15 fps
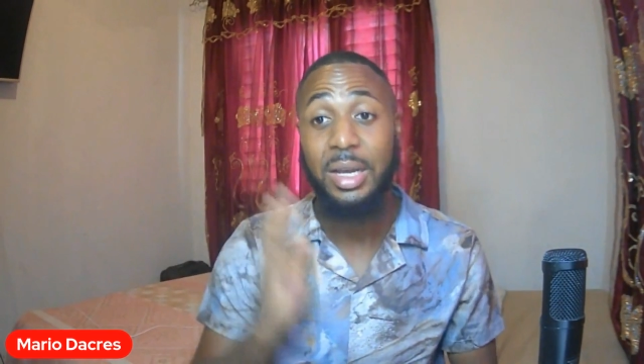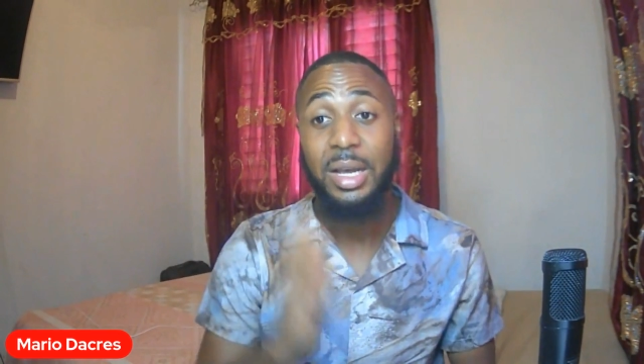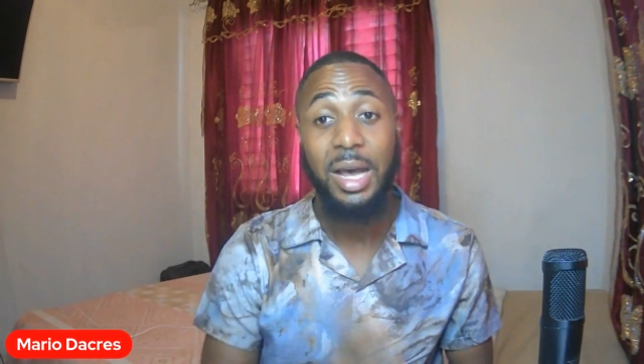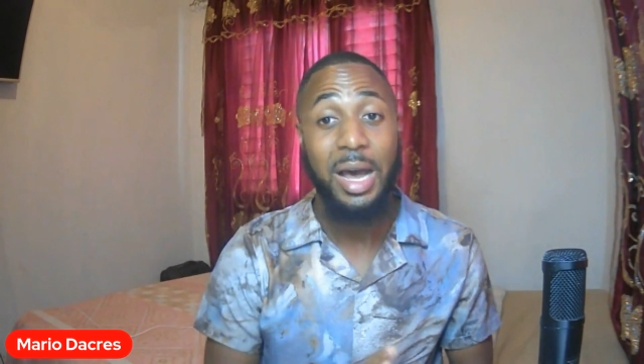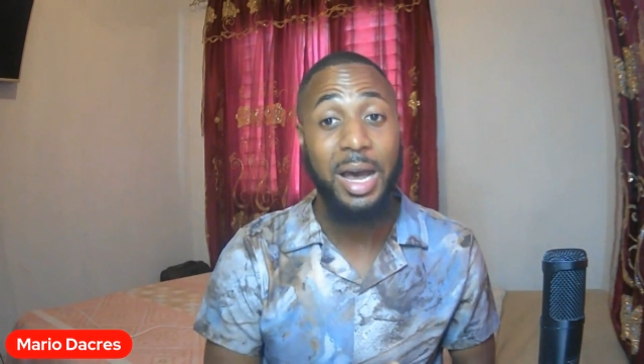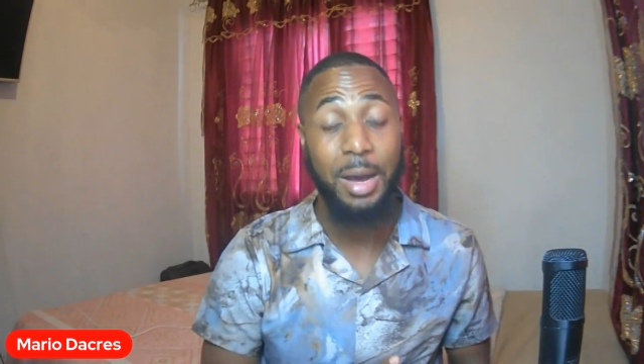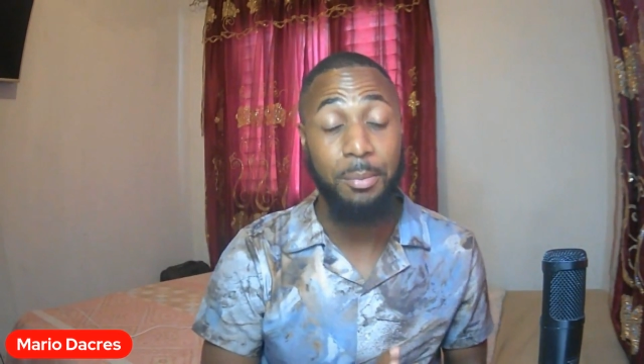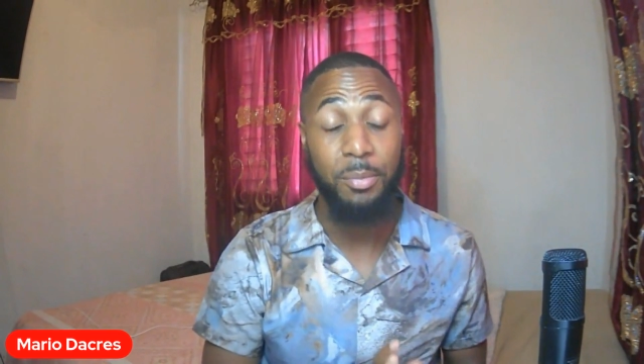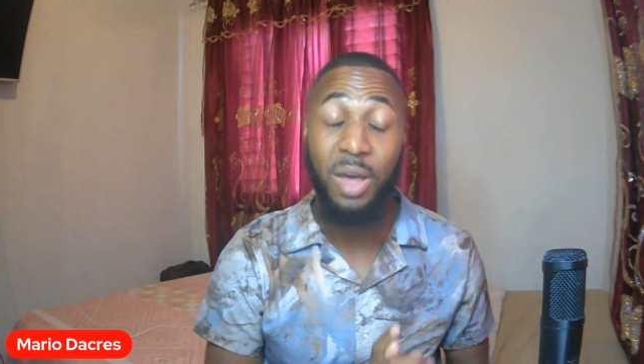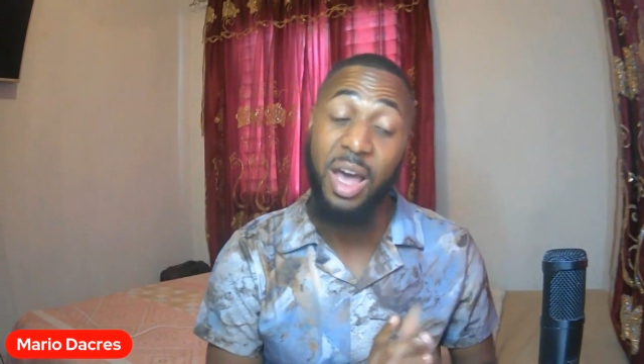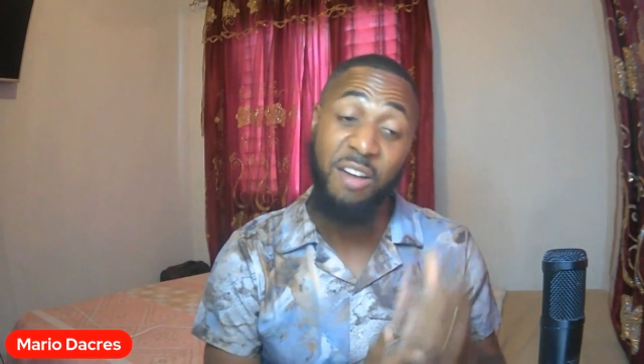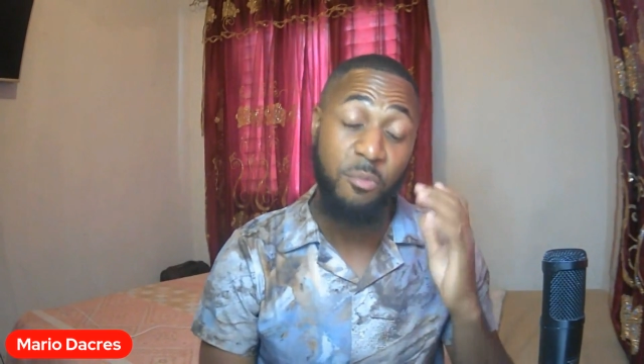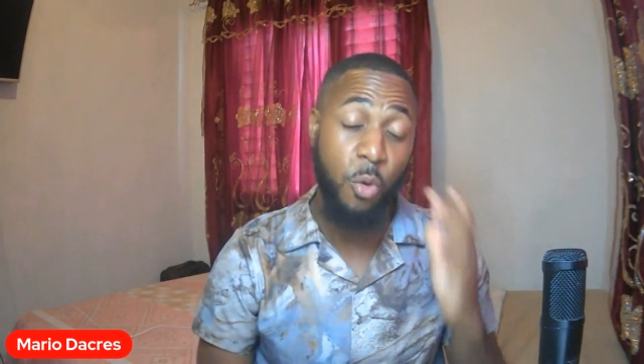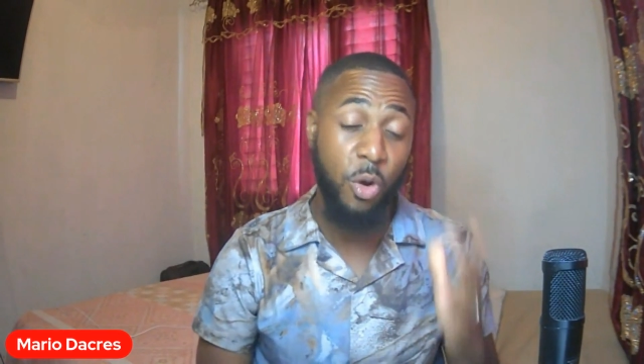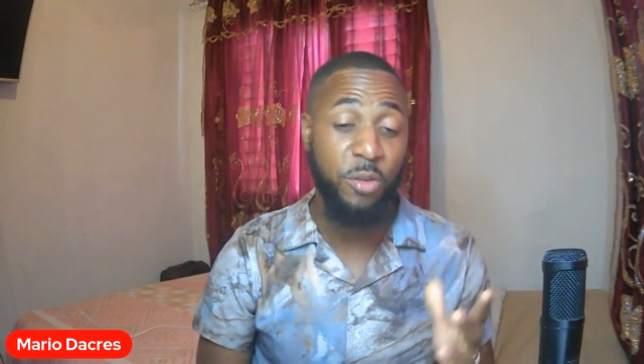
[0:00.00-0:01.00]
I
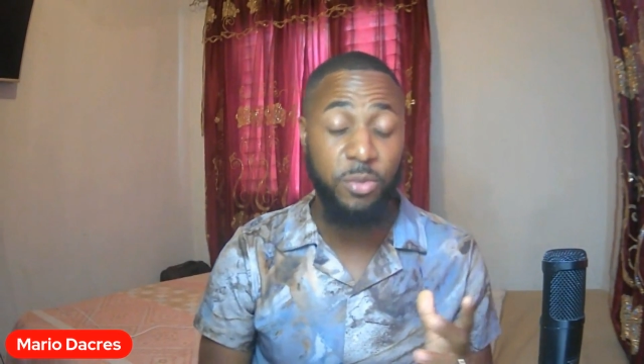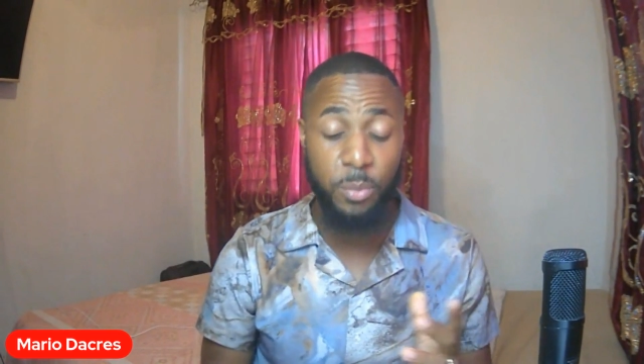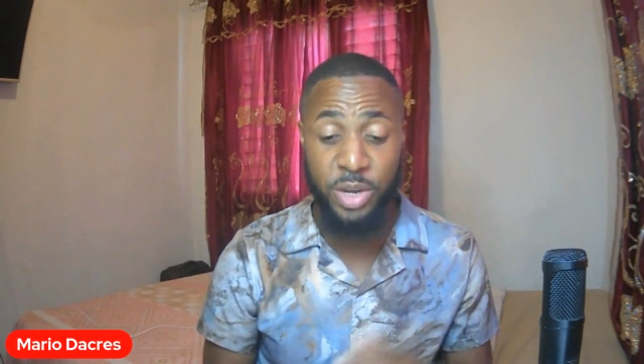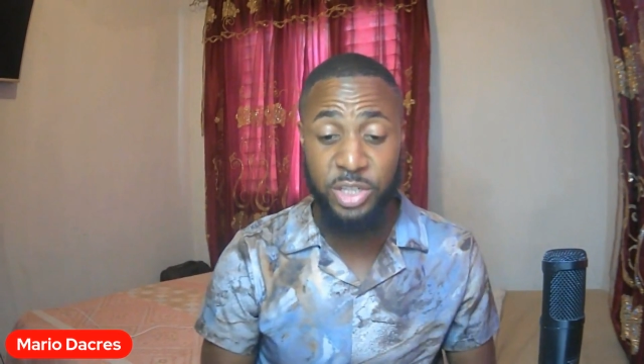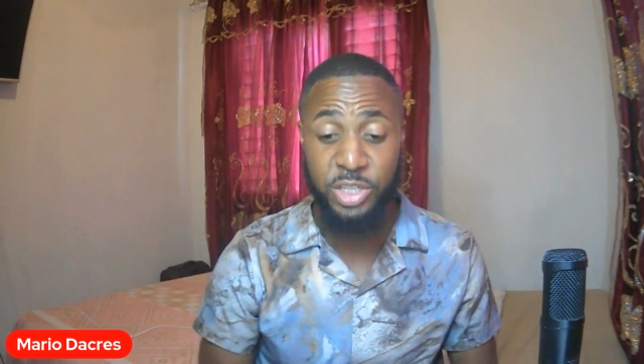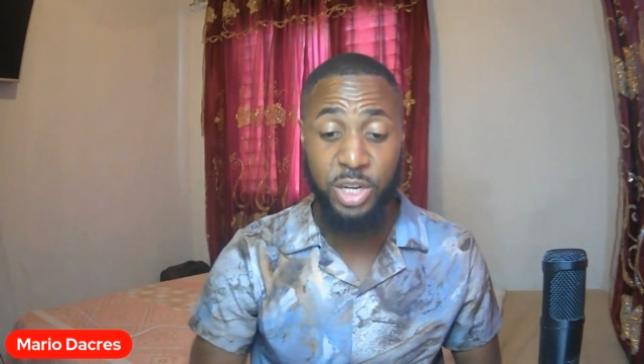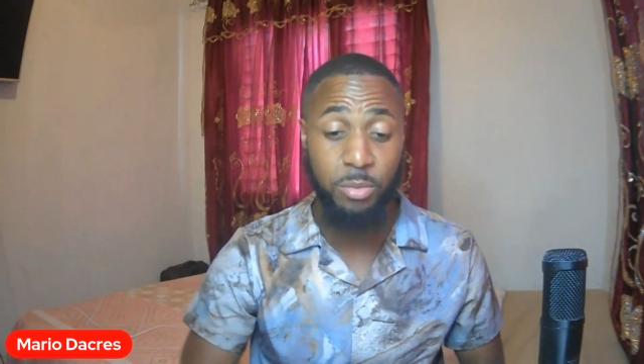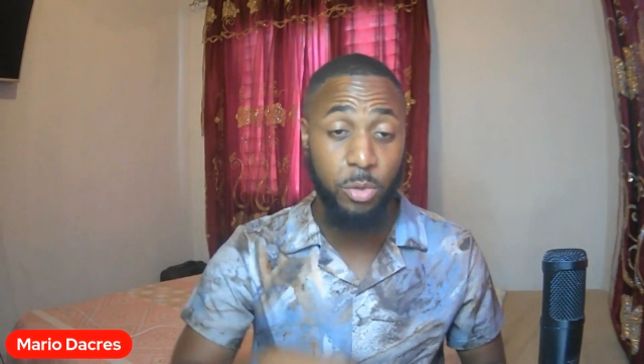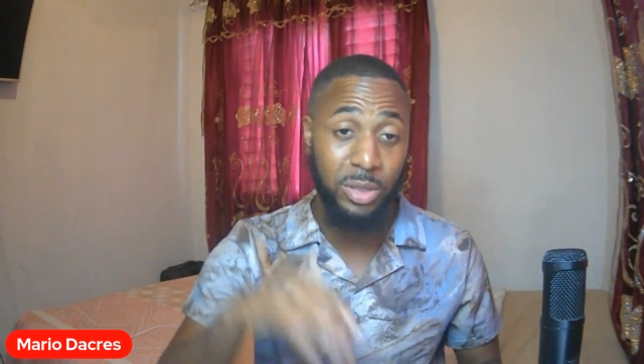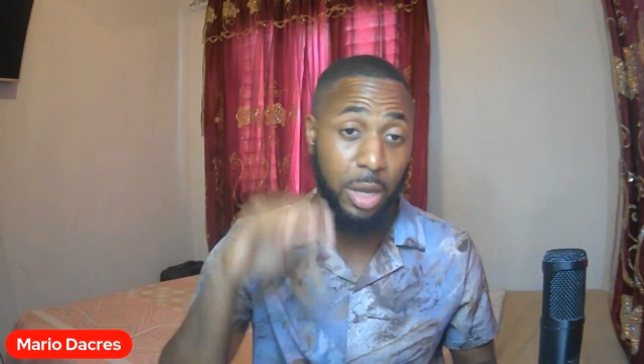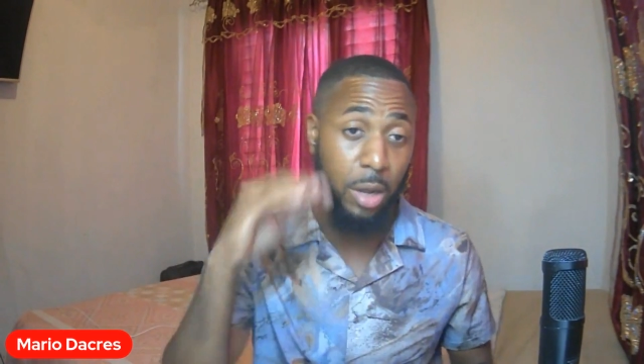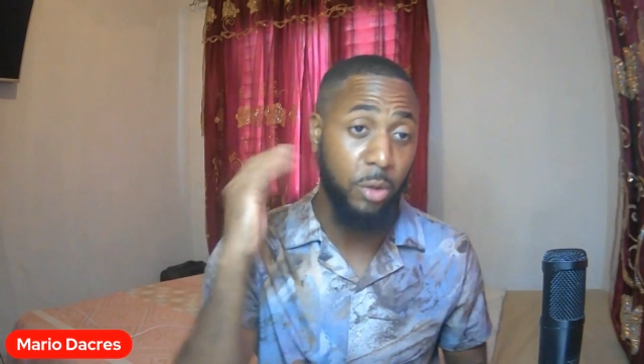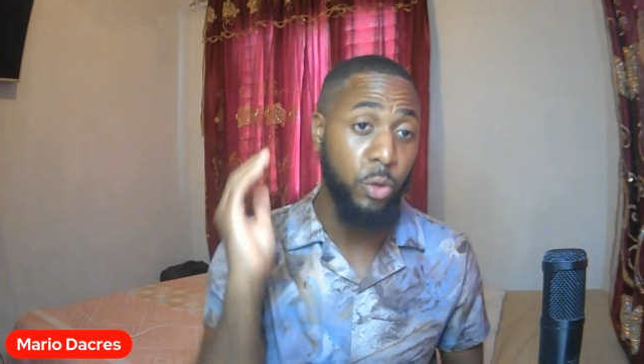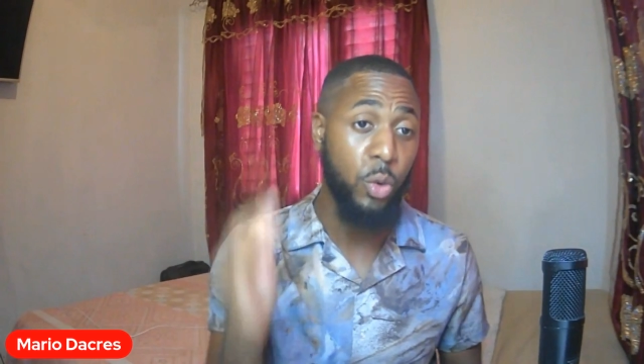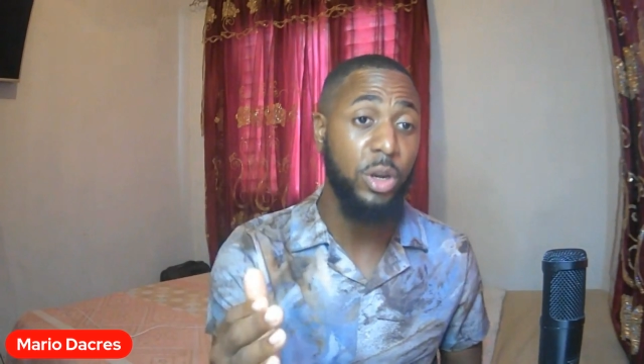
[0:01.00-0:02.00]
have more information, but I'll
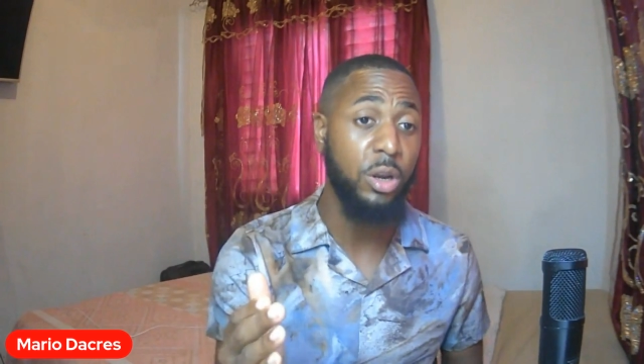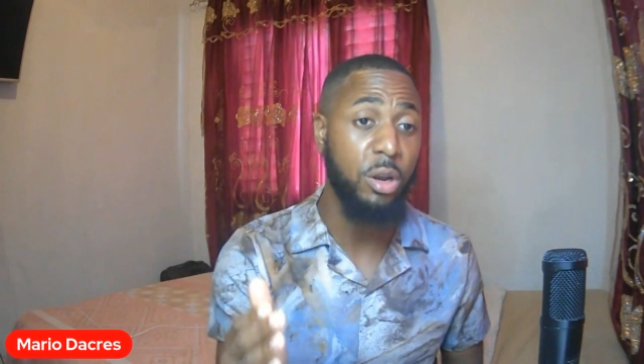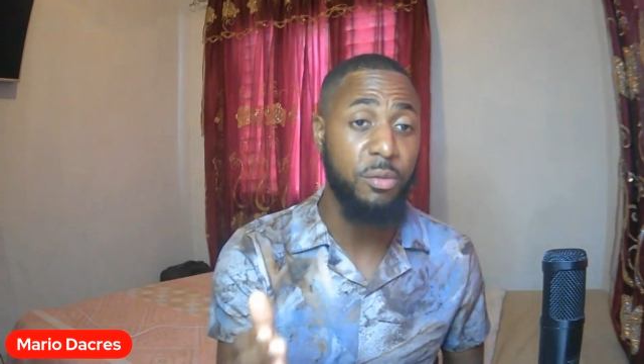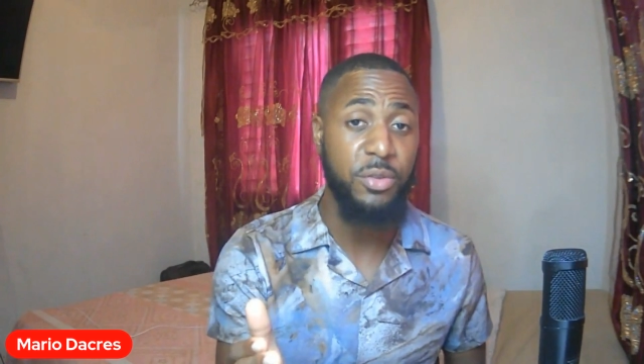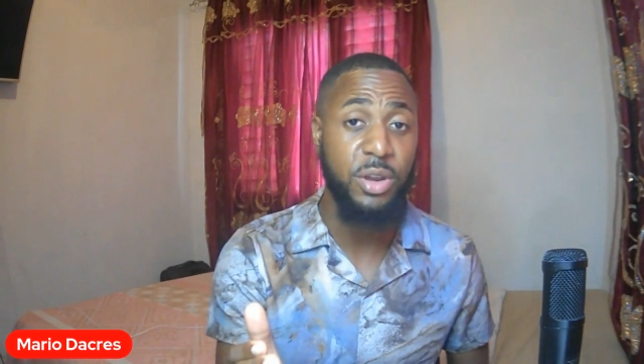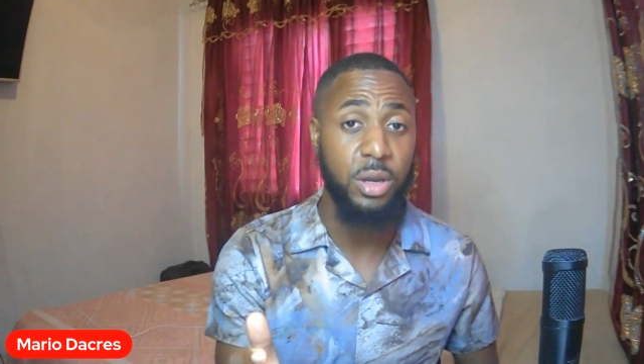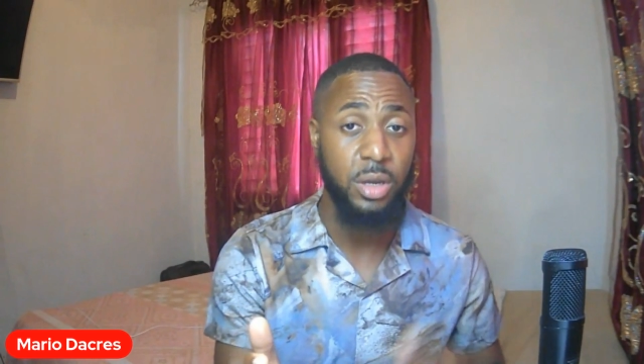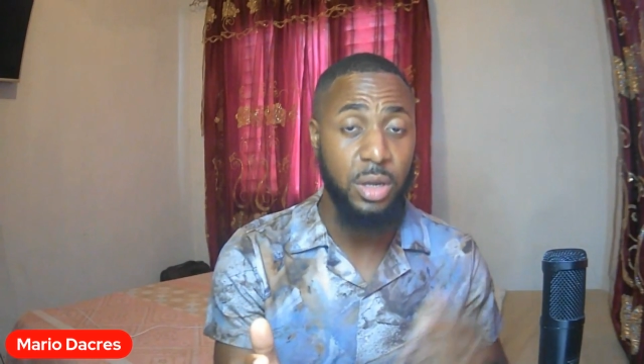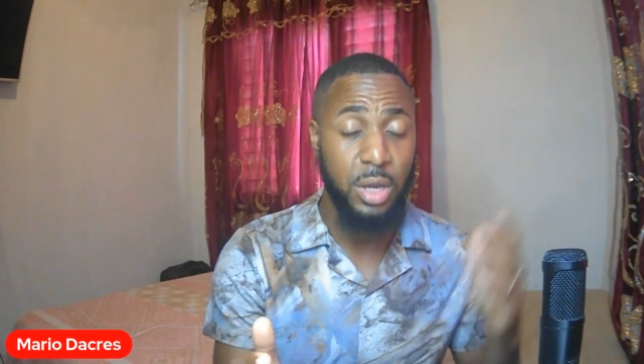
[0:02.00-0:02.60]
do another video.